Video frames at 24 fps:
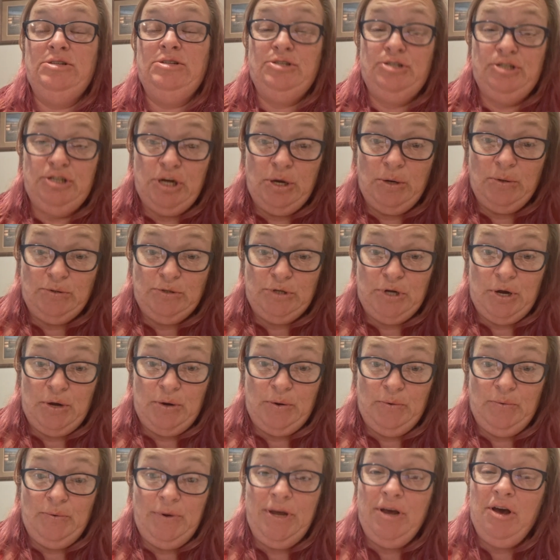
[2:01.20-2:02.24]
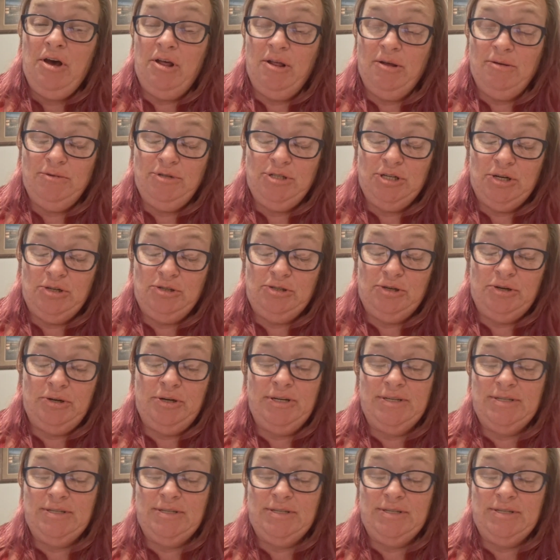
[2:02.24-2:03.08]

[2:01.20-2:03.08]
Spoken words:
Jojo. We call him Jojo.